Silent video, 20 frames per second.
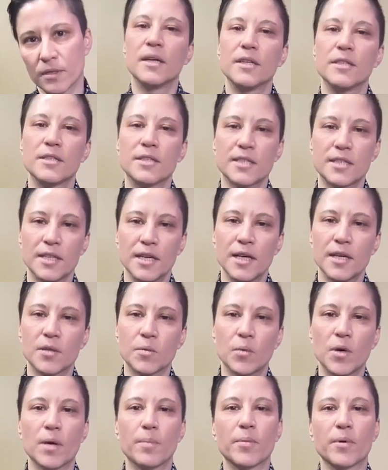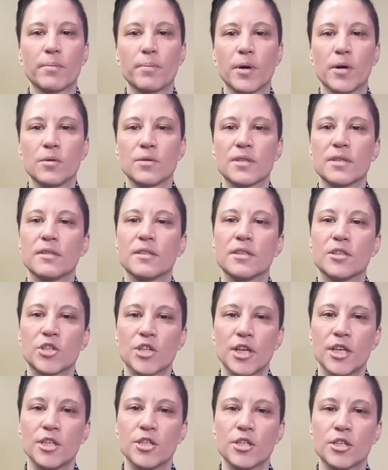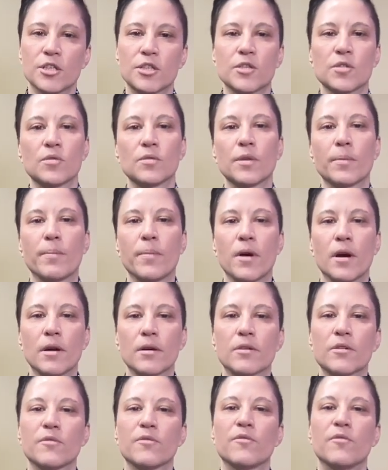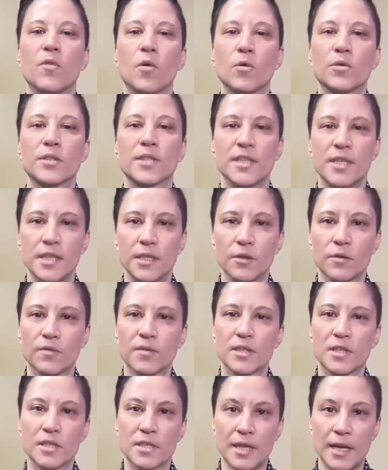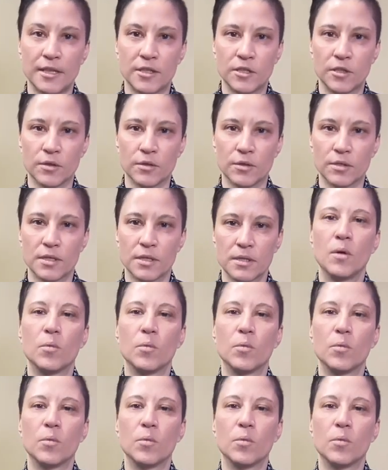Instead, we're proposing the changes to the paragraph 14 of the statutes,